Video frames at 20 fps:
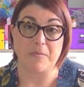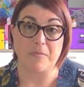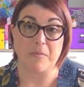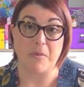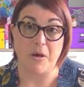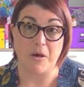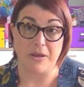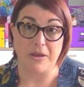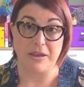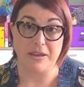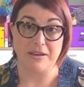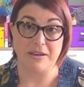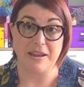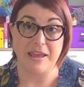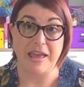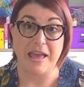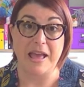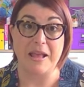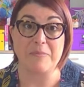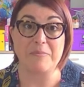mine
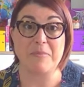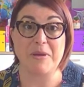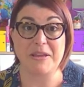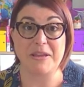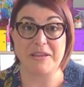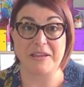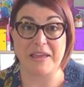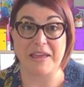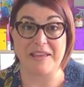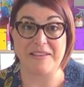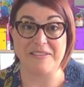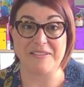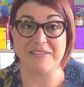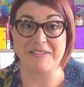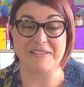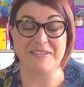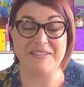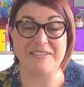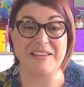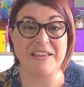and my
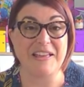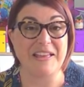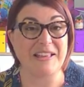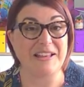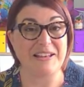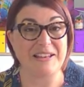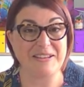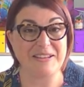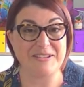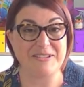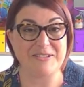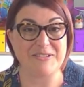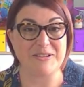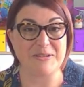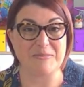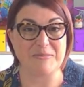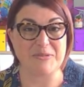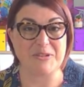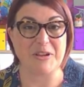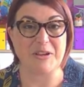guests'
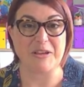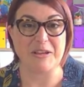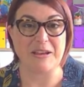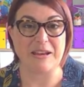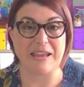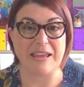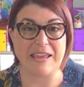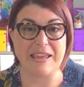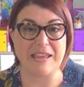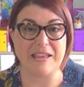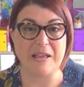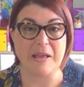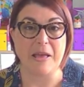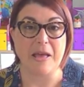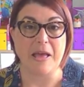leadership journey,